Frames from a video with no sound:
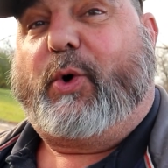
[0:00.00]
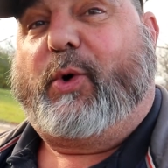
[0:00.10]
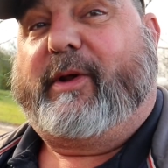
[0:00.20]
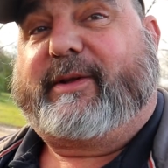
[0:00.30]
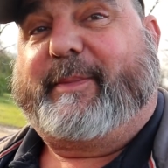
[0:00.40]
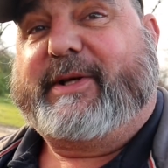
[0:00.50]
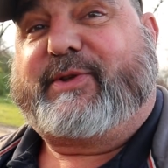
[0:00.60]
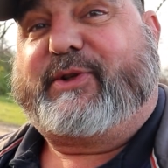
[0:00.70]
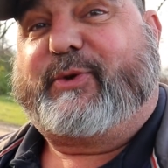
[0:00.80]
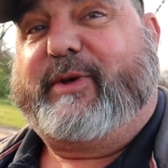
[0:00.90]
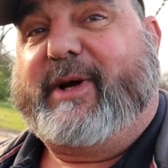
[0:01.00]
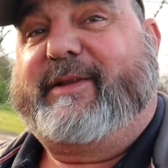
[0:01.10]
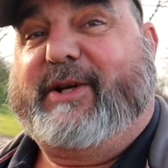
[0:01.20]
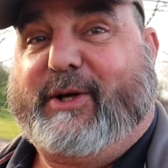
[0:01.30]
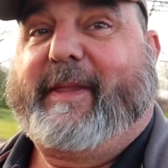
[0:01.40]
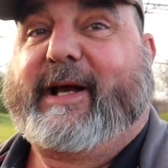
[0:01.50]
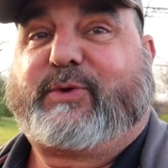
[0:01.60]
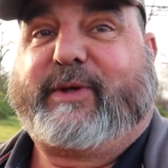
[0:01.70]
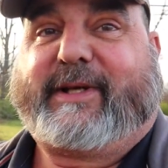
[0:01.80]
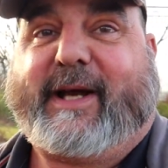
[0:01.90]
a hole at the base of the tree right there, and
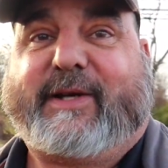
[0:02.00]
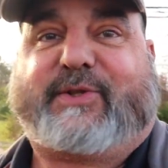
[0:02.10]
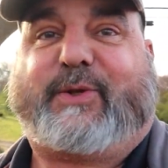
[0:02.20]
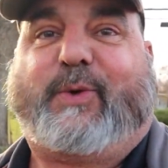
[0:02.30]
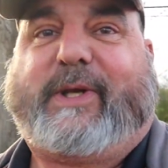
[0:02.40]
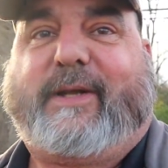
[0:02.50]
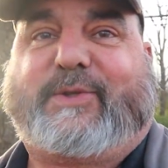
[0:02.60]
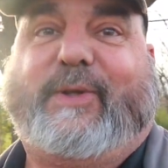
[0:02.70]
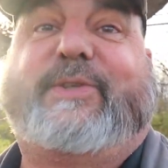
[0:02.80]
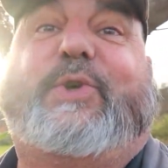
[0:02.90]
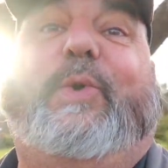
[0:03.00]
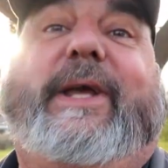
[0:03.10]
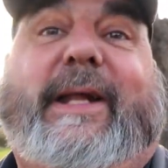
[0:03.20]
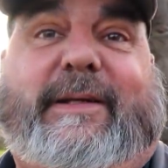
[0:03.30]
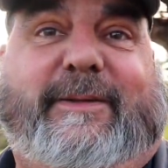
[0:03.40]
that's where the cache is located. So let's go get it.